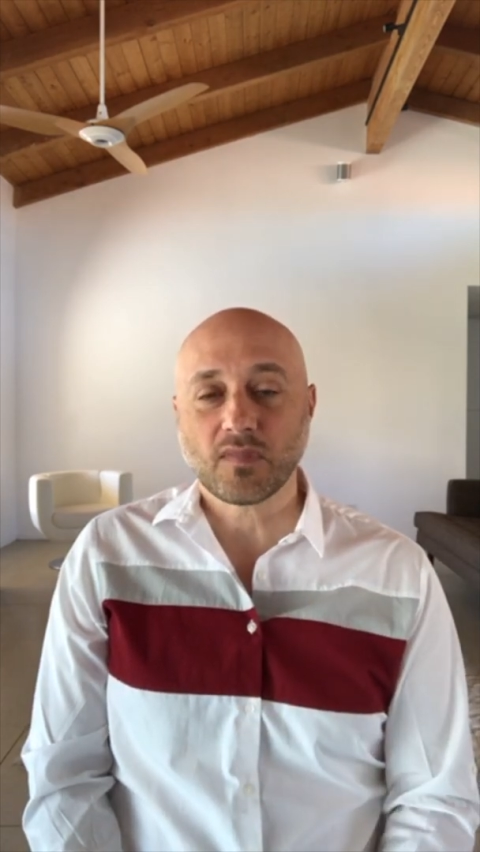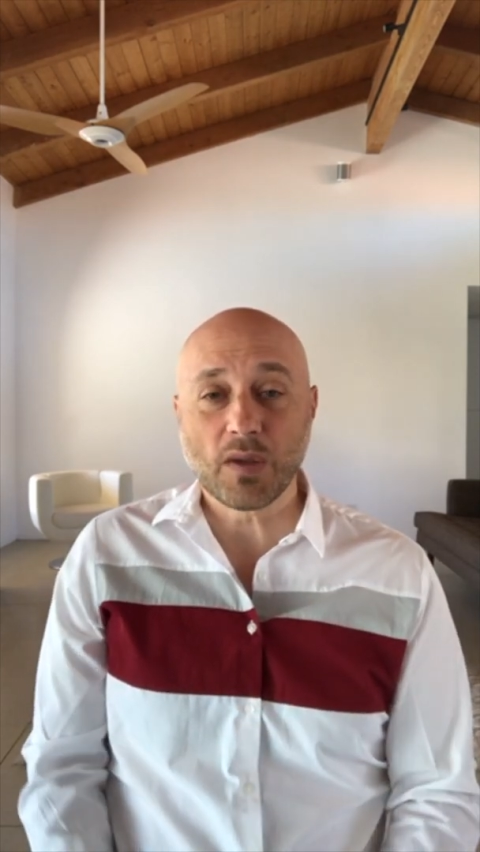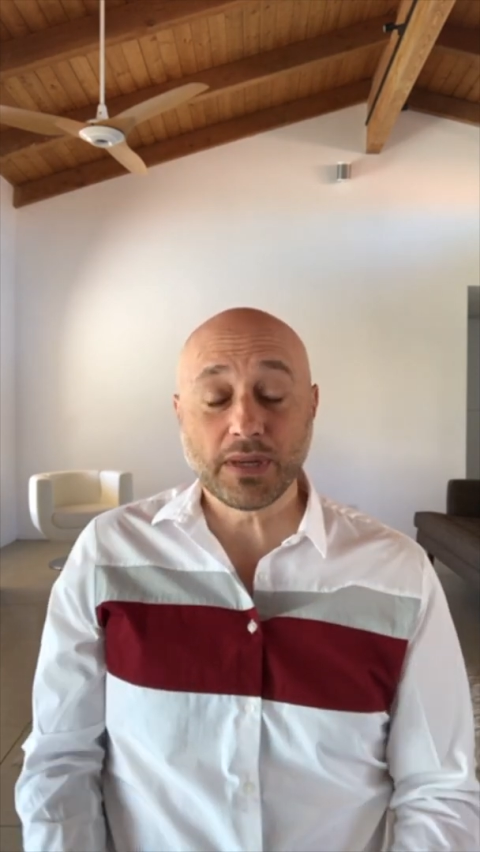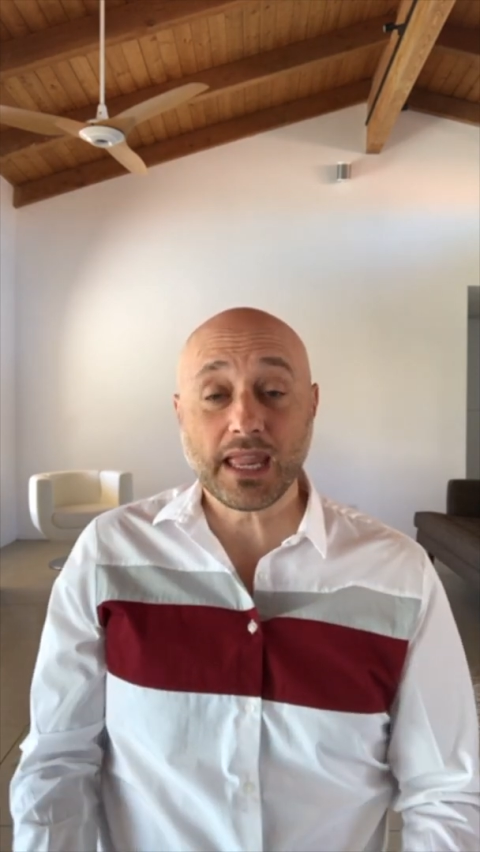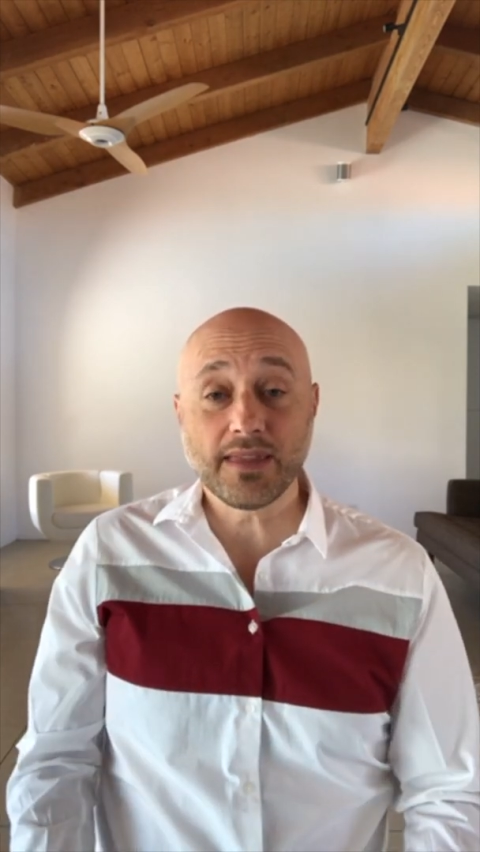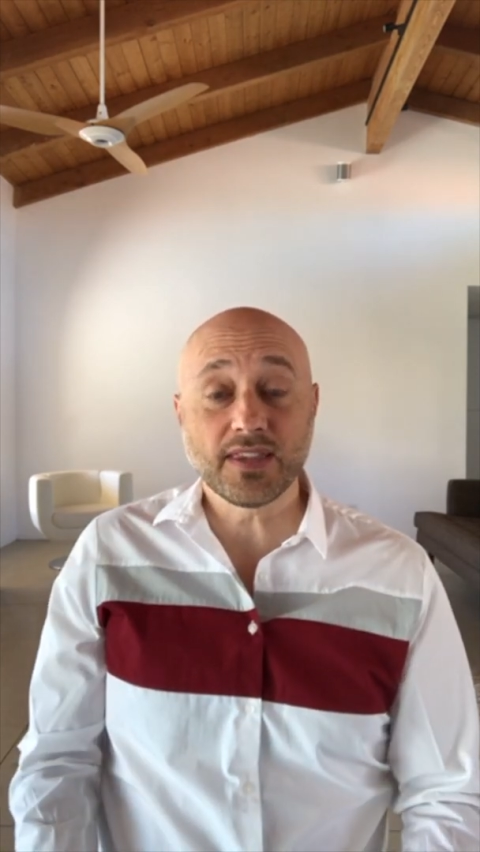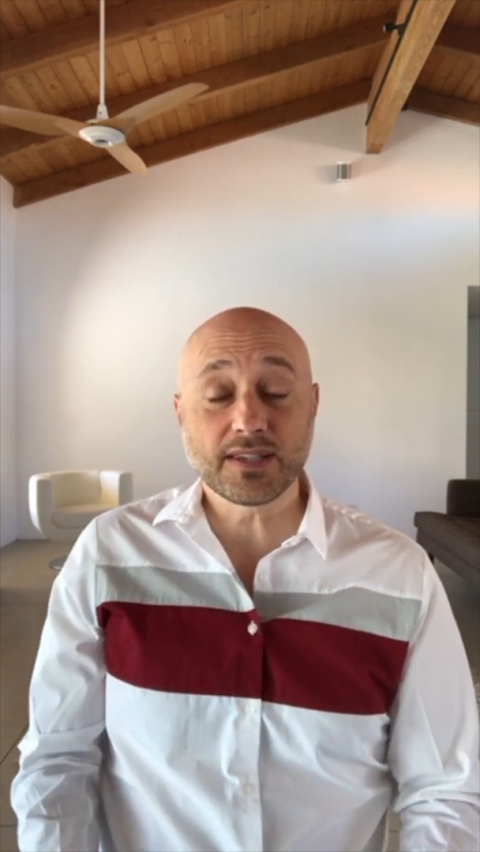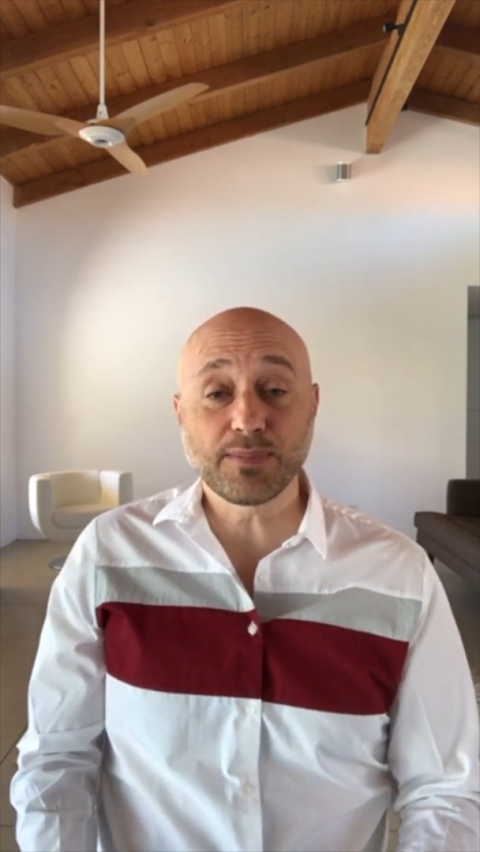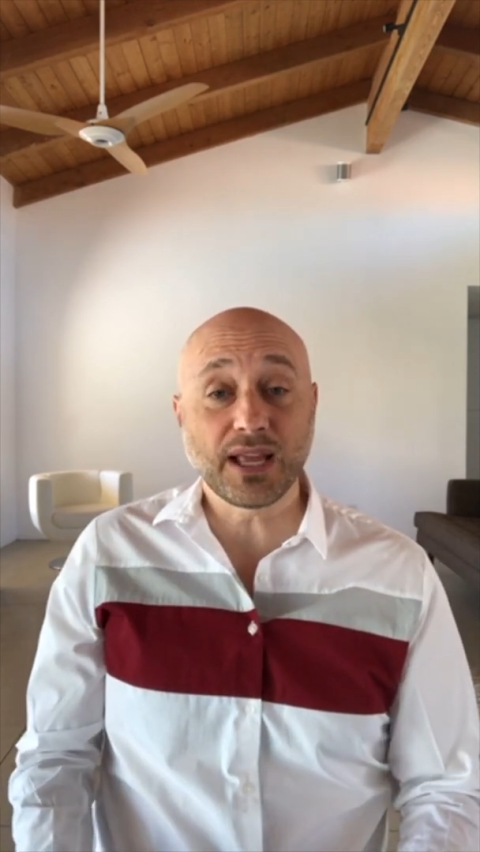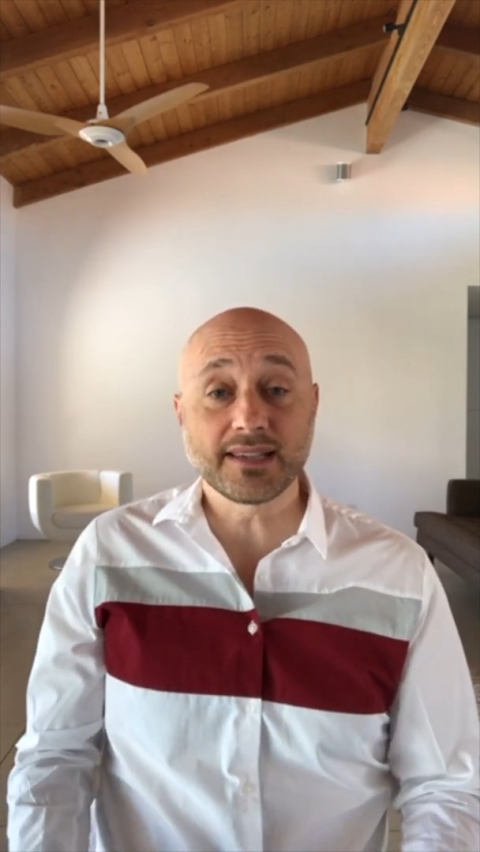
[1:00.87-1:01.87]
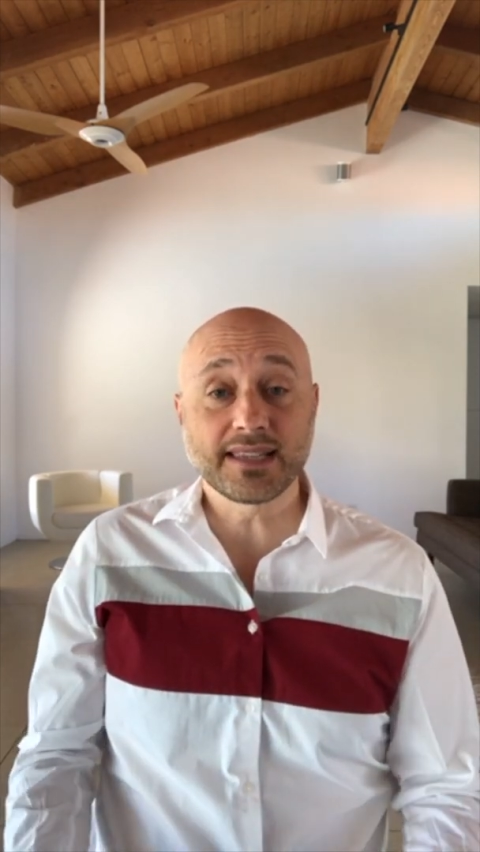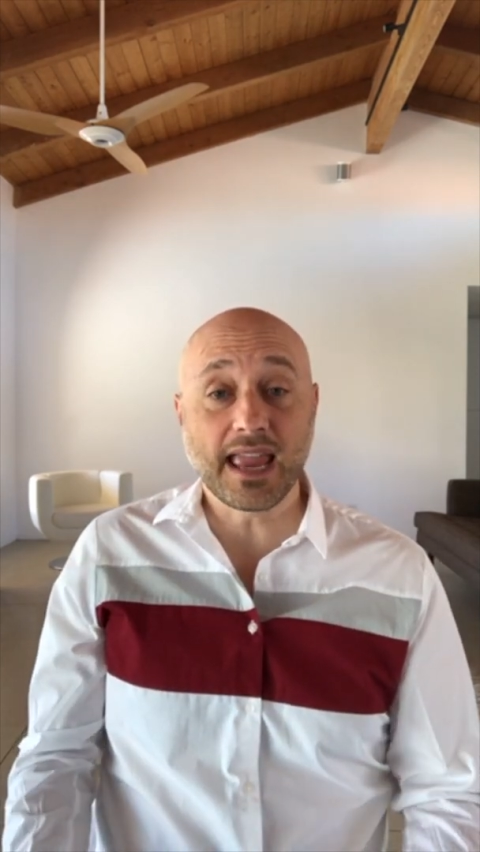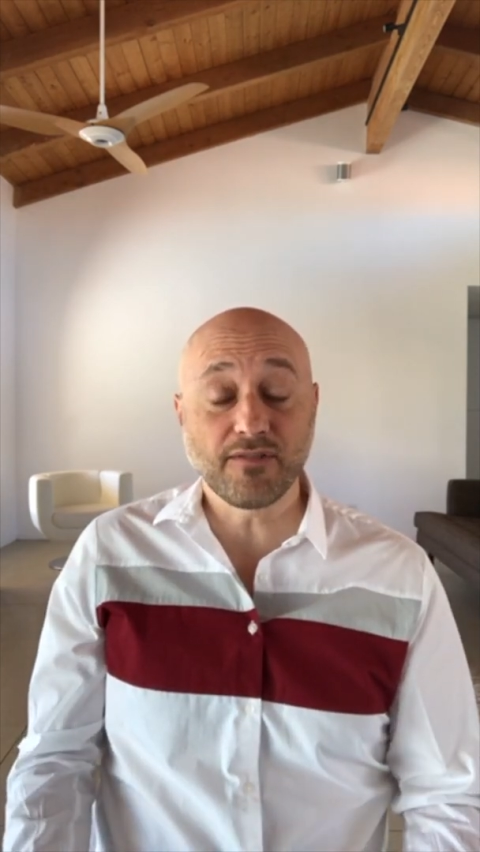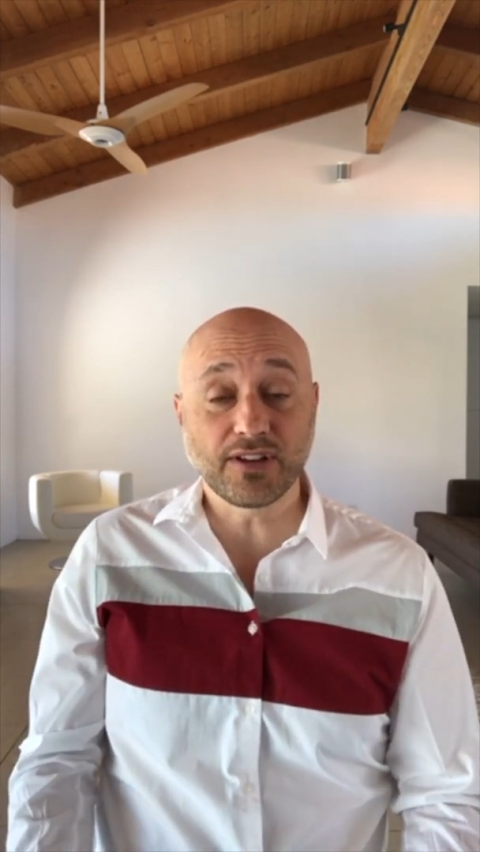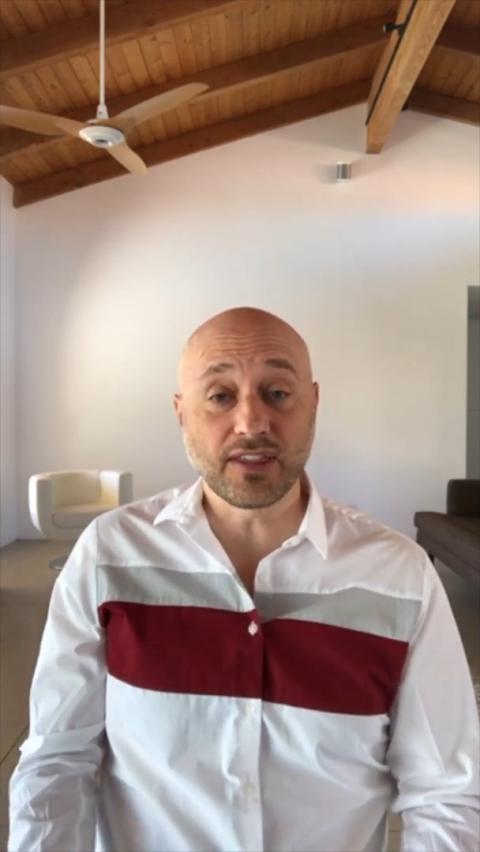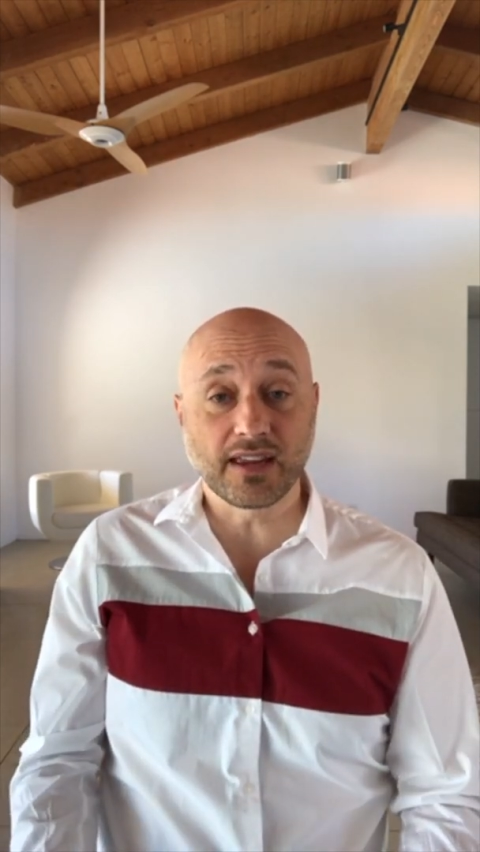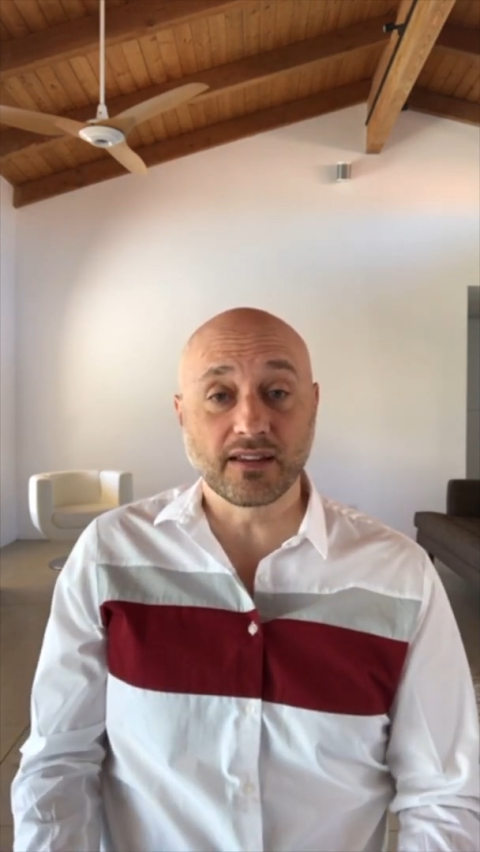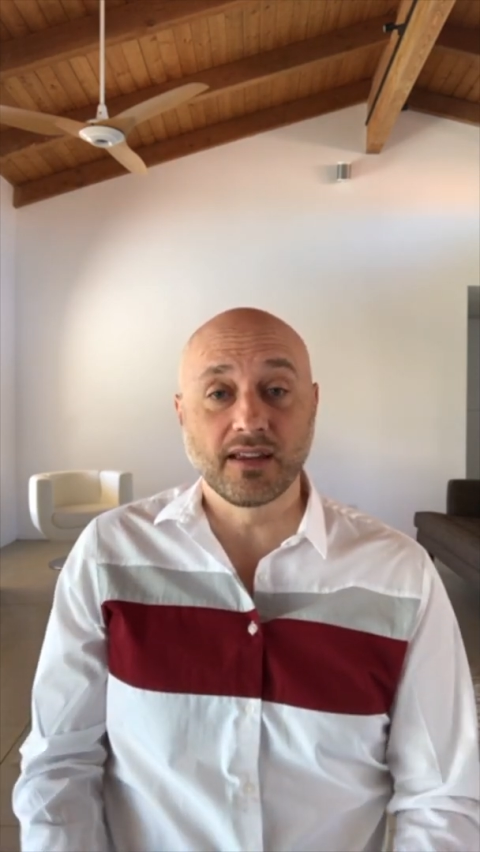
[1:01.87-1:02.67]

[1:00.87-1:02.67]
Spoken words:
But again, this applies to everything.